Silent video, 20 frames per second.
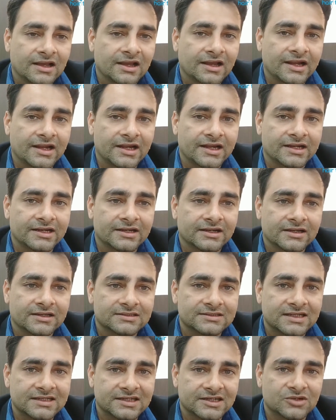and
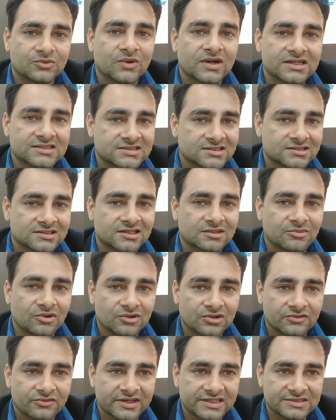that requires certain
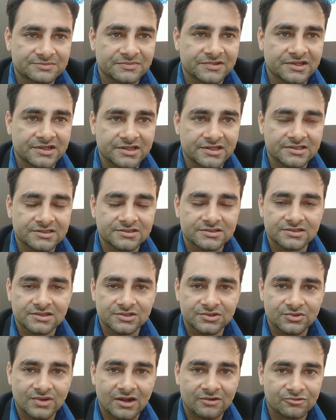amount of experience.
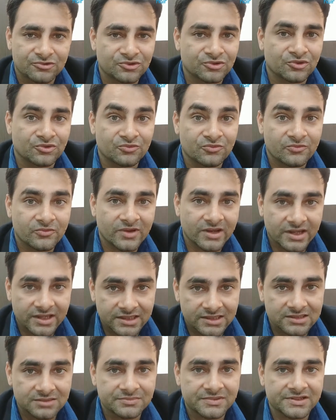You have to know
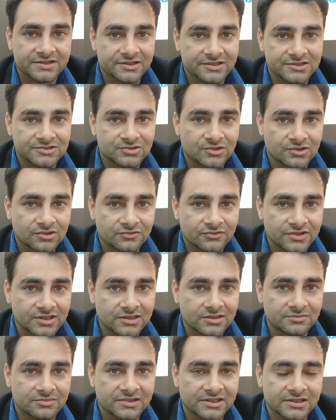where the patient is going to
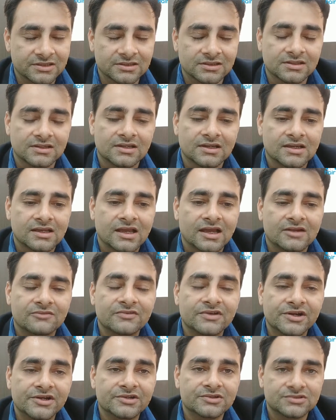feel the pain and
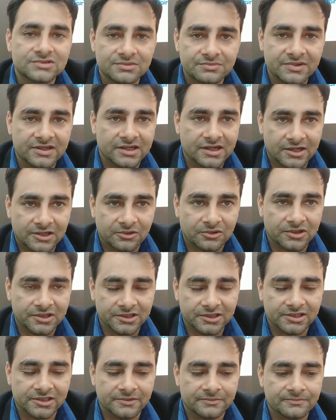we reduce the pain
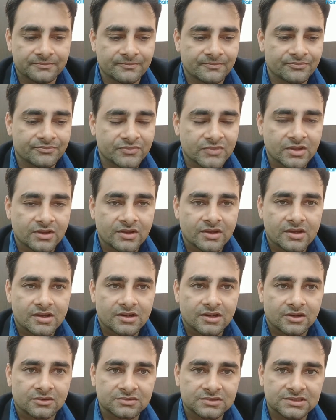accordingly.
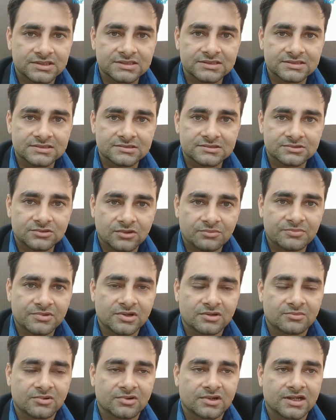Now, this
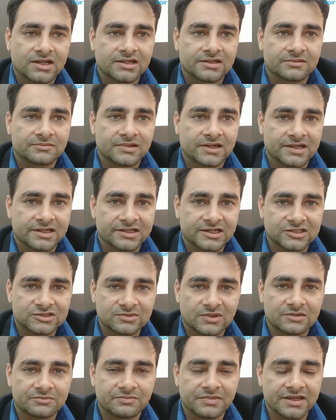topic about hair
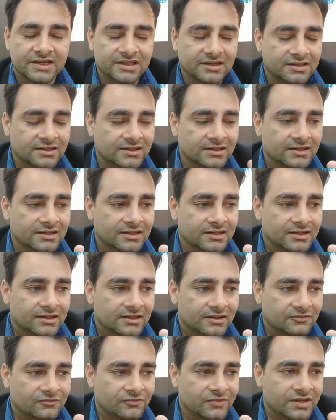transplant pain
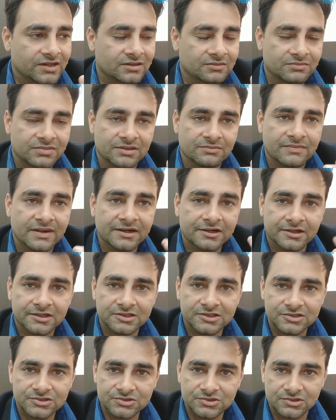will be better
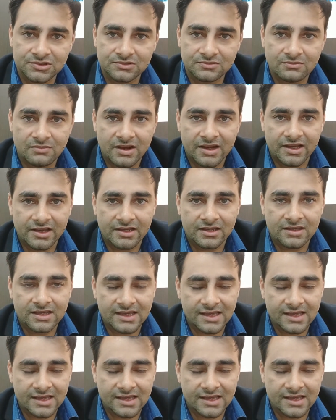understood by